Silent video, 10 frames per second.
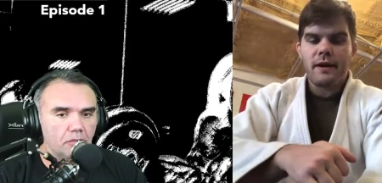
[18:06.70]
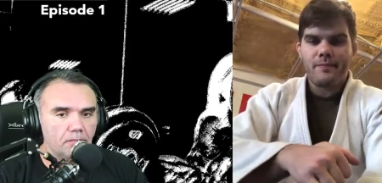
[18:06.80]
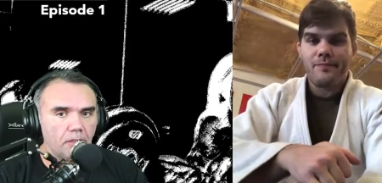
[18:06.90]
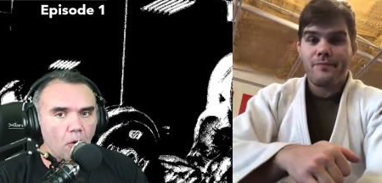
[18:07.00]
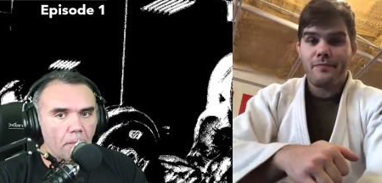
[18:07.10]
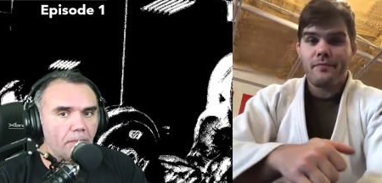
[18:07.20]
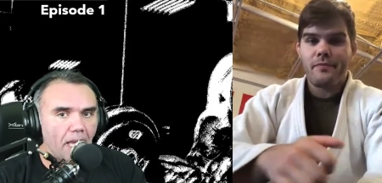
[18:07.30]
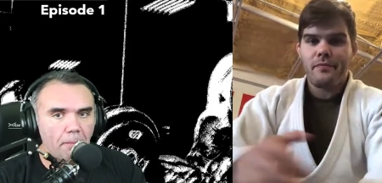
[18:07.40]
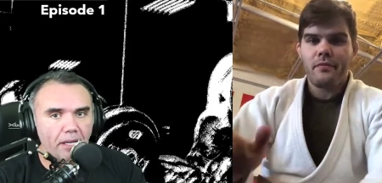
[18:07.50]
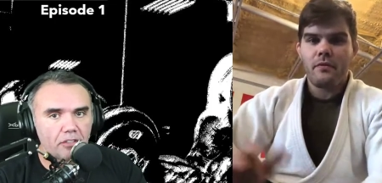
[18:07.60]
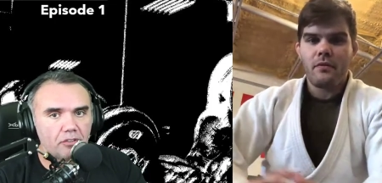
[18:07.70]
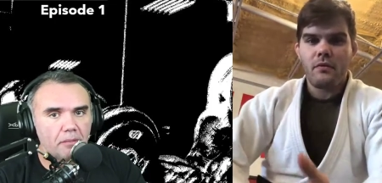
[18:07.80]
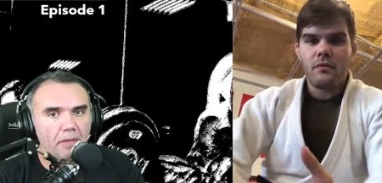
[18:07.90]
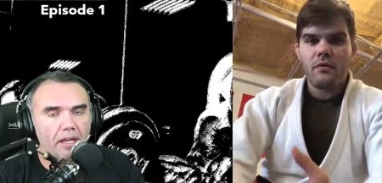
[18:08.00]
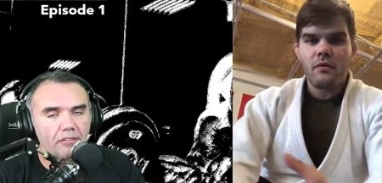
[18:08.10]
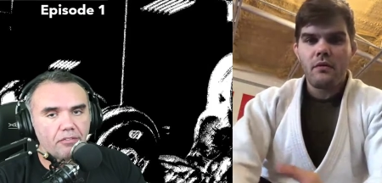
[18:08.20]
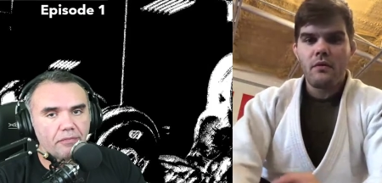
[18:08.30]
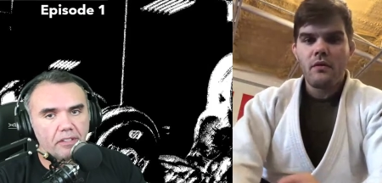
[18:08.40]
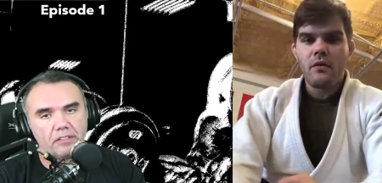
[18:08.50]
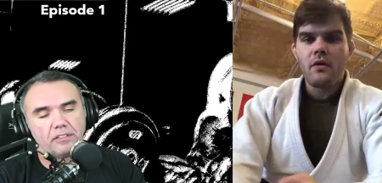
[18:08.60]
Speaker 1: go get back to the mats
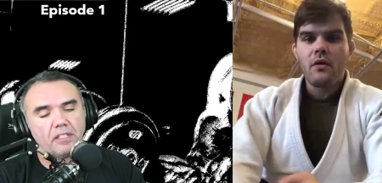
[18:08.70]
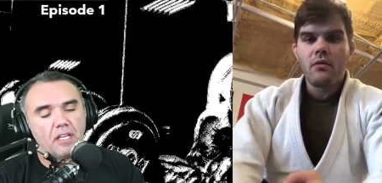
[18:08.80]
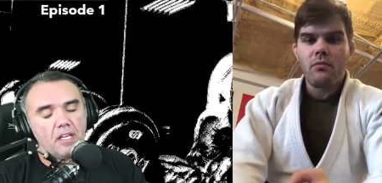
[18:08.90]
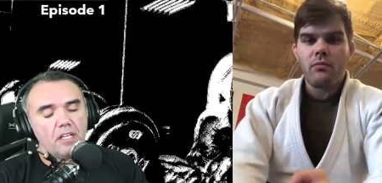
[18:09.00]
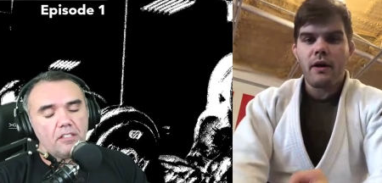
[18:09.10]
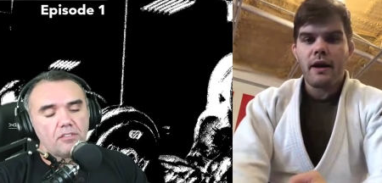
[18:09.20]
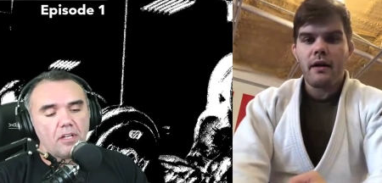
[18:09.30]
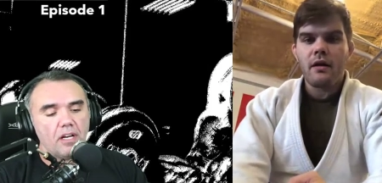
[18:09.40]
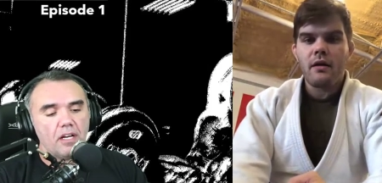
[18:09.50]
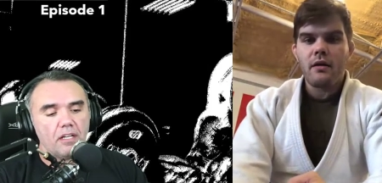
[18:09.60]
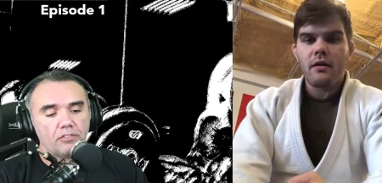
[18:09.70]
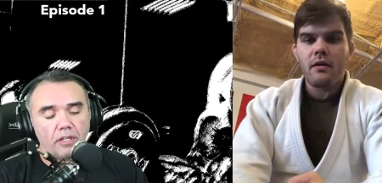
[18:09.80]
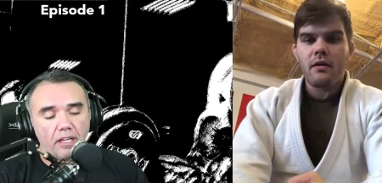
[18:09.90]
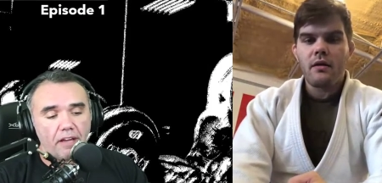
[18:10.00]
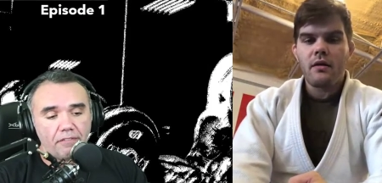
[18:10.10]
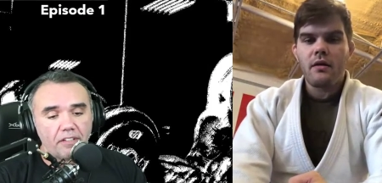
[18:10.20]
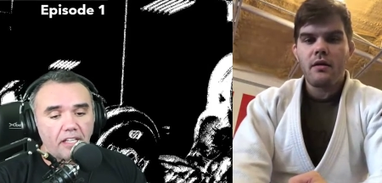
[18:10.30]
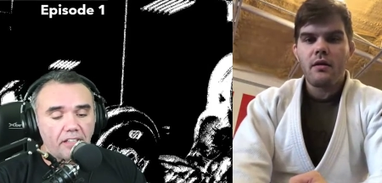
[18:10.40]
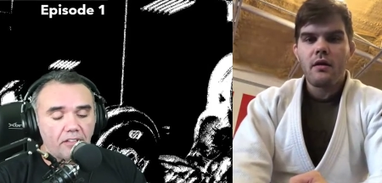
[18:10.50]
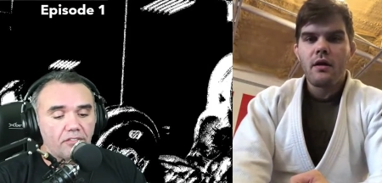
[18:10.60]
first. Right. Uh, so I, I, think that
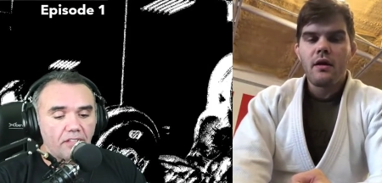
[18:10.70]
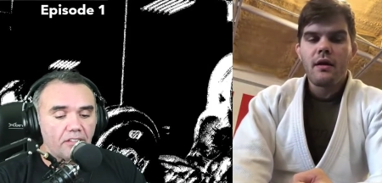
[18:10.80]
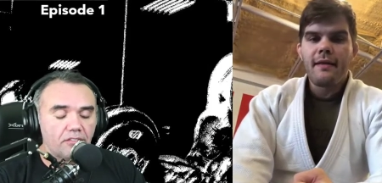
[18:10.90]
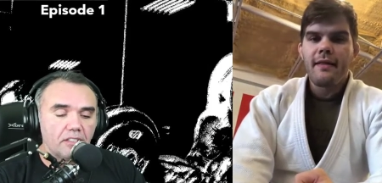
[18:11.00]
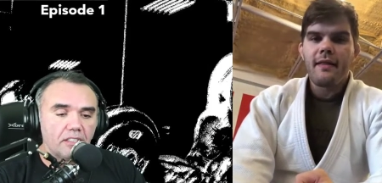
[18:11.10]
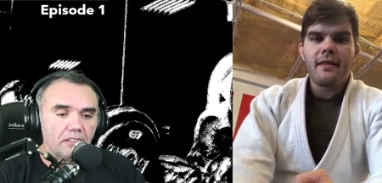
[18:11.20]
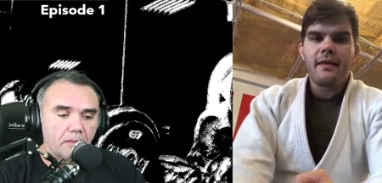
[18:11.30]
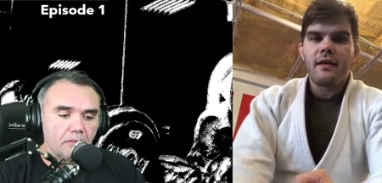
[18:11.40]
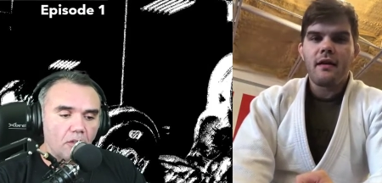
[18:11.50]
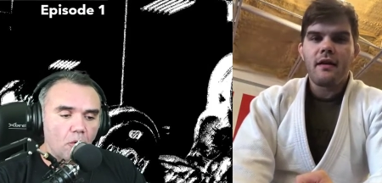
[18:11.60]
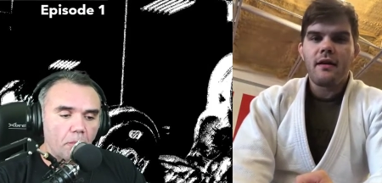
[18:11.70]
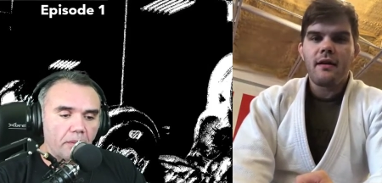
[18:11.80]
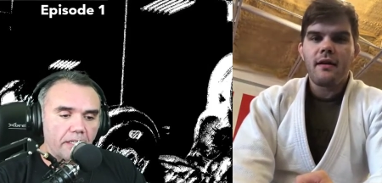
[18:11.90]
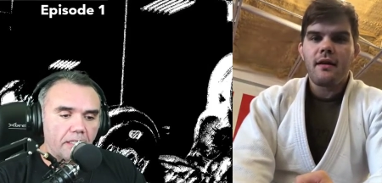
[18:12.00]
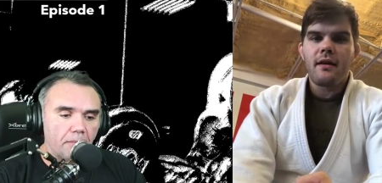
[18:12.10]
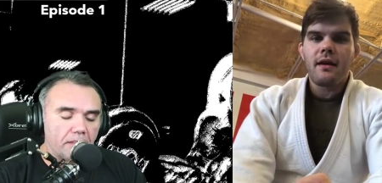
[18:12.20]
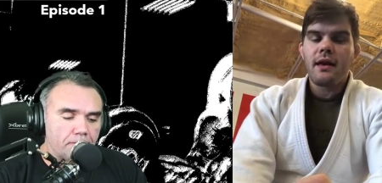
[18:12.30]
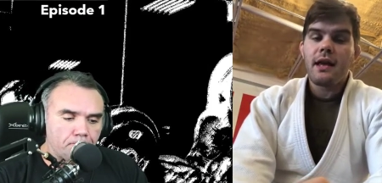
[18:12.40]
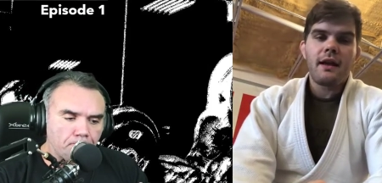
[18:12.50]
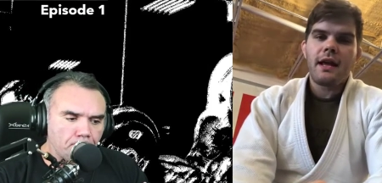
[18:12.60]
that's that's the, the, the whole plan. But it,
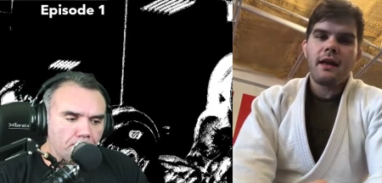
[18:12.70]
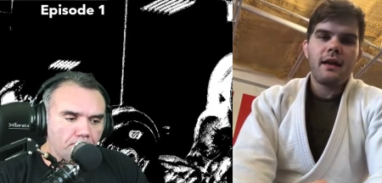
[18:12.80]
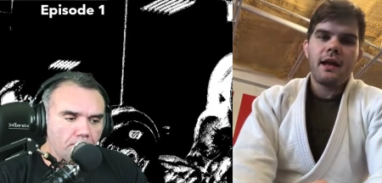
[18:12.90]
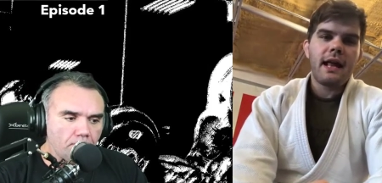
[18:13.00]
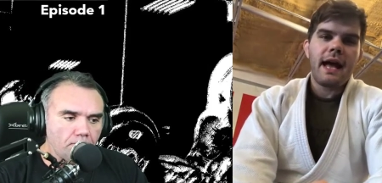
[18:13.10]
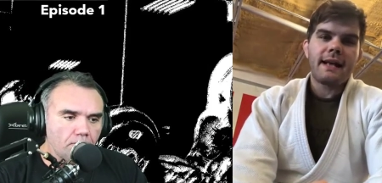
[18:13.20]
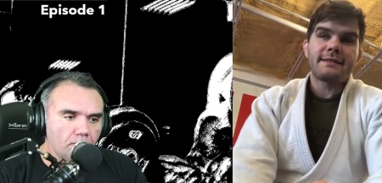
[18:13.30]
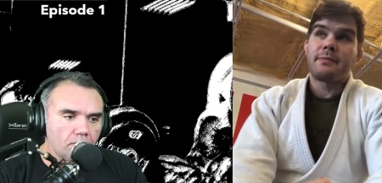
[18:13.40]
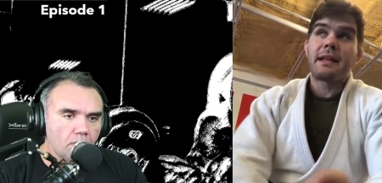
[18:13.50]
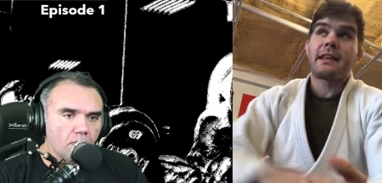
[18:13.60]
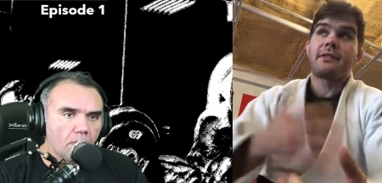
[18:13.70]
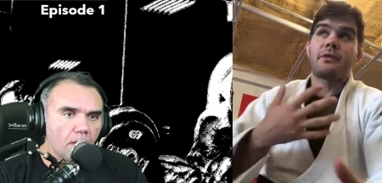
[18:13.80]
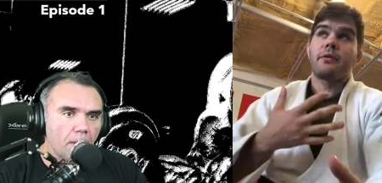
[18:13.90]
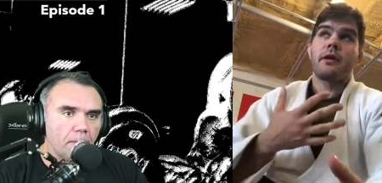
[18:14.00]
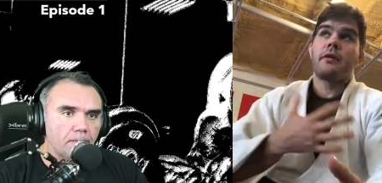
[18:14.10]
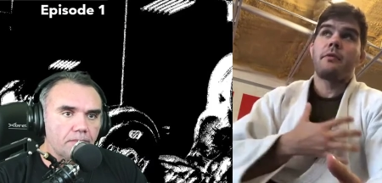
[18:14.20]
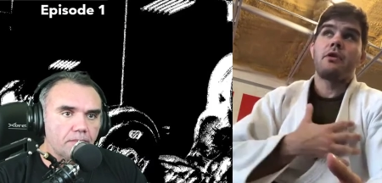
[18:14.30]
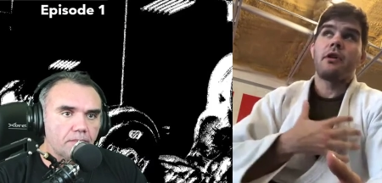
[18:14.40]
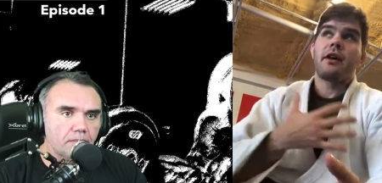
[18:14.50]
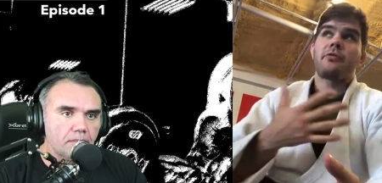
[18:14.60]
Speaker 2: it, it has to. That's that's. I mean, you
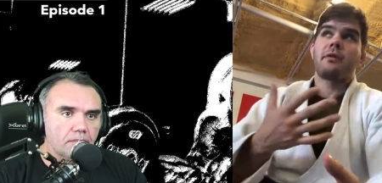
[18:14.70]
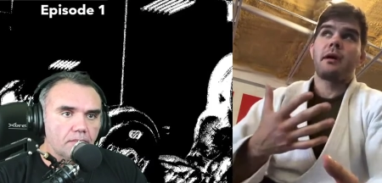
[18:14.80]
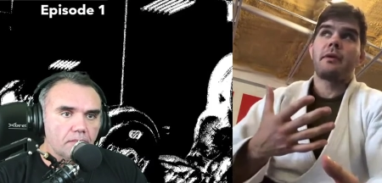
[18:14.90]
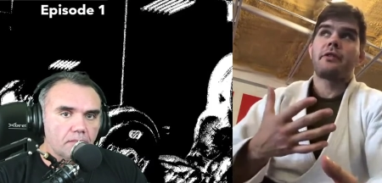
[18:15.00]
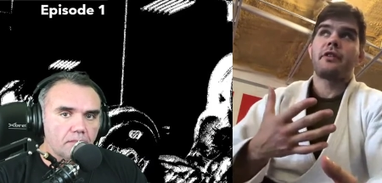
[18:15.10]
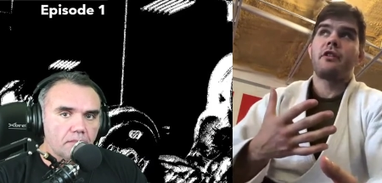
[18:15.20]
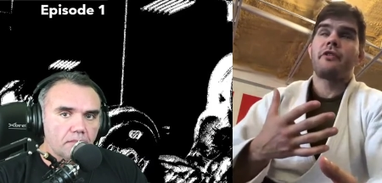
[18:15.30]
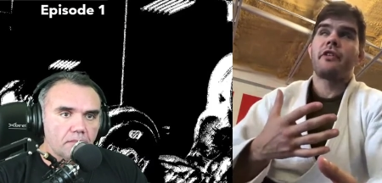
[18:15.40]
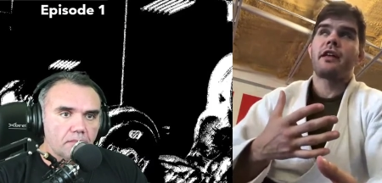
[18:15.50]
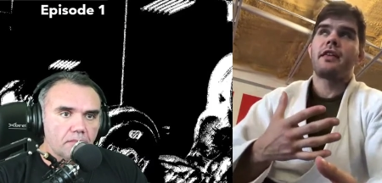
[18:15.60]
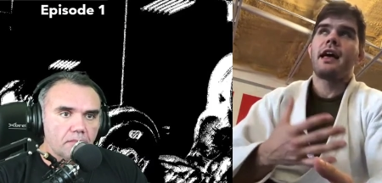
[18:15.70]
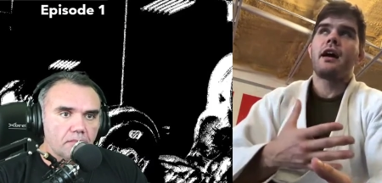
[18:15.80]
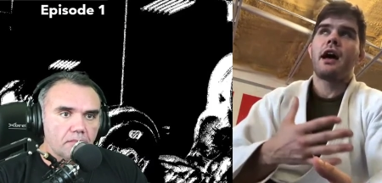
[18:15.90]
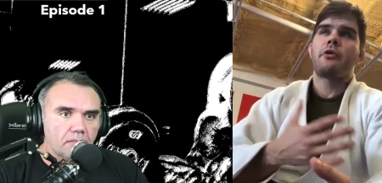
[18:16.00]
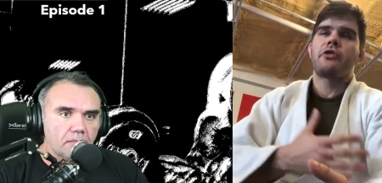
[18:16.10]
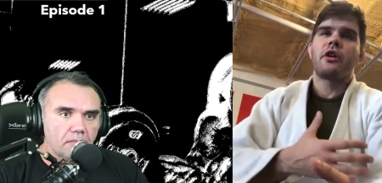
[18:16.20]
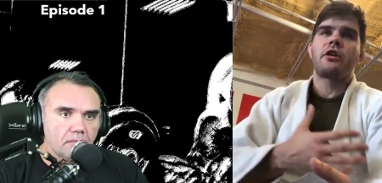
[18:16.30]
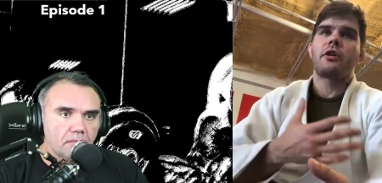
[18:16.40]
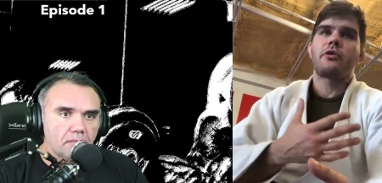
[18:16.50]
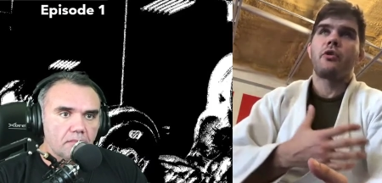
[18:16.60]
asked me about myself, and like, yeah, I was younger, and it
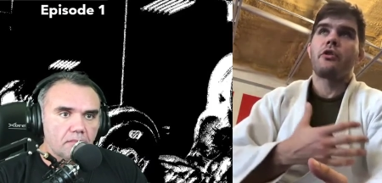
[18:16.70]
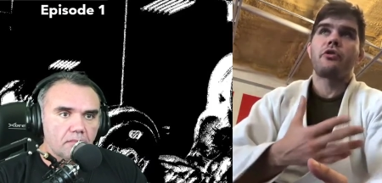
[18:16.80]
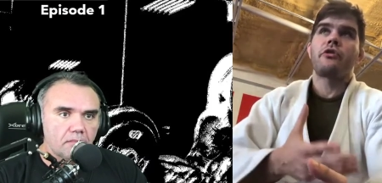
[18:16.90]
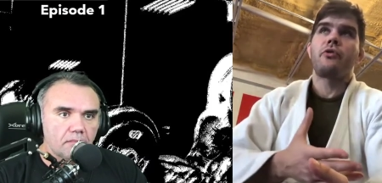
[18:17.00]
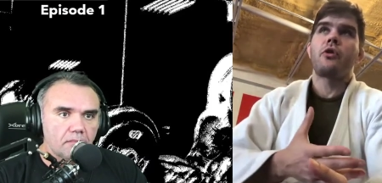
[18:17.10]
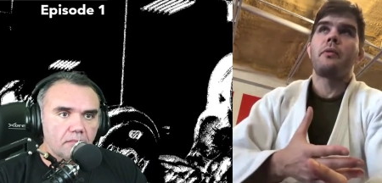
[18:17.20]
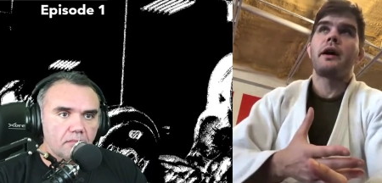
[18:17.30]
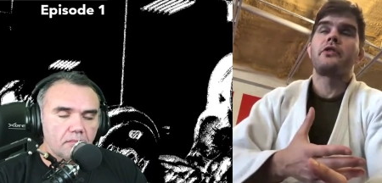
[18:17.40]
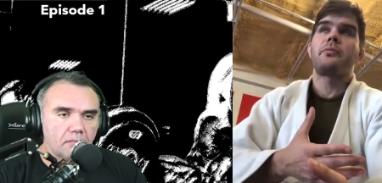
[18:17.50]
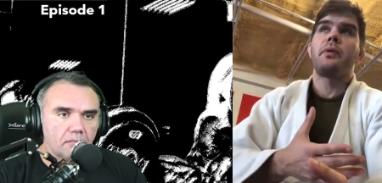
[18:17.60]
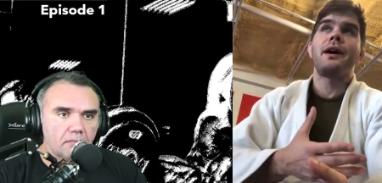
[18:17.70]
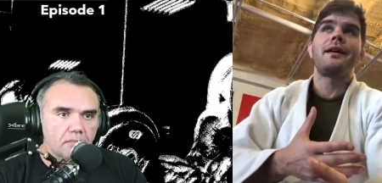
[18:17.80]
was only took four months, but